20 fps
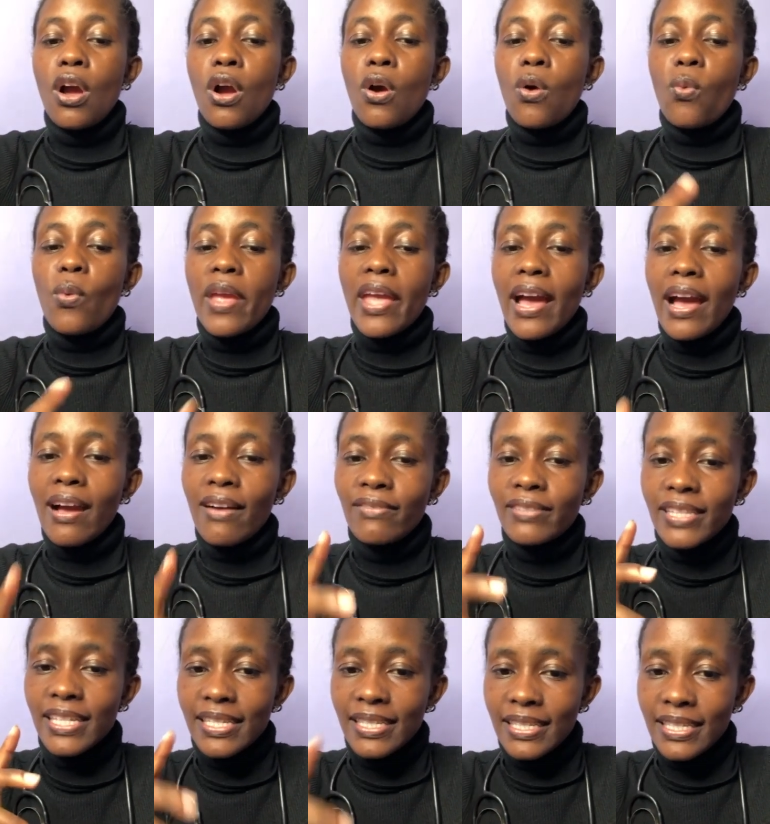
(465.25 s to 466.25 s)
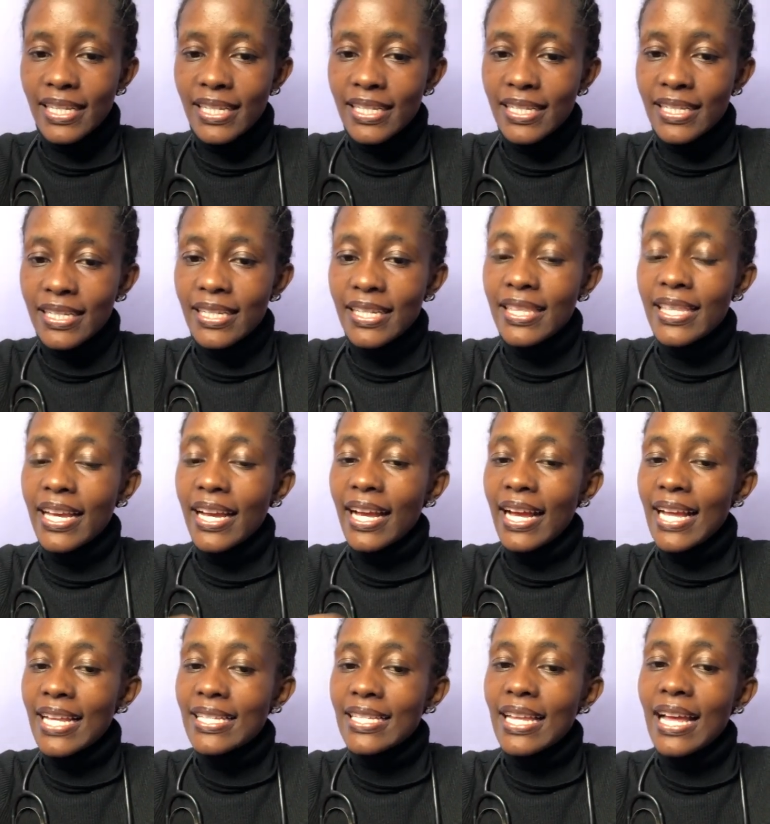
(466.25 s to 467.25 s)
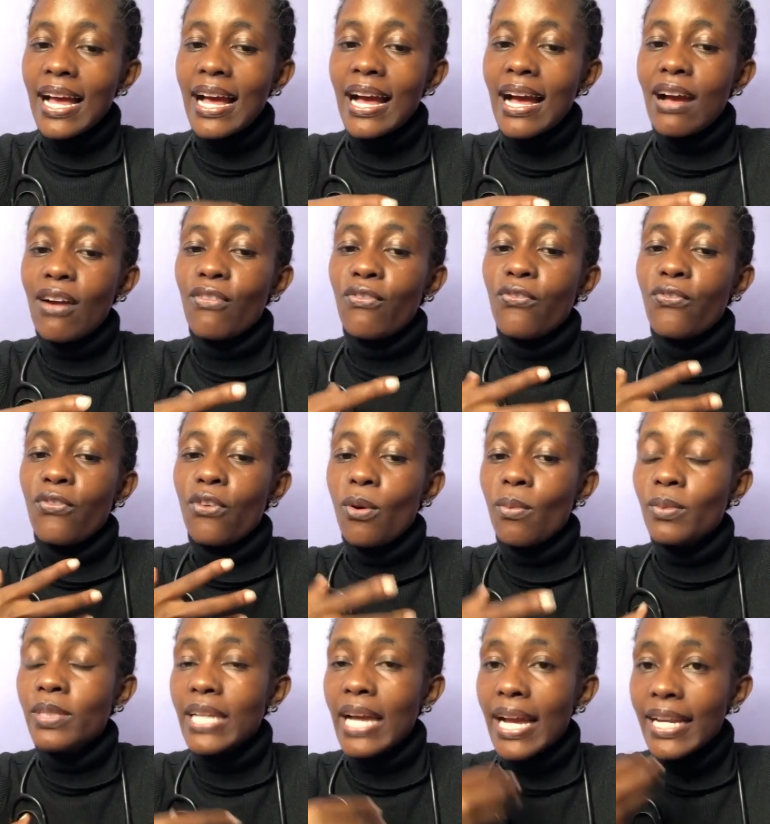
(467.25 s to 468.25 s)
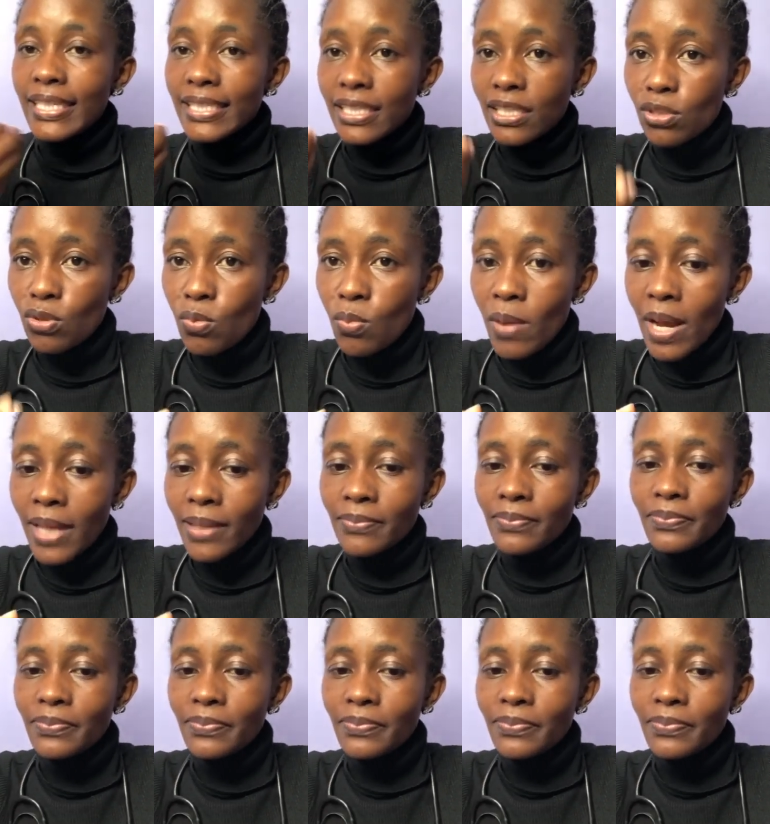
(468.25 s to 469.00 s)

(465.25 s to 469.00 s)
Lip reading: We have the stage 3, the cancer have formed a tumor,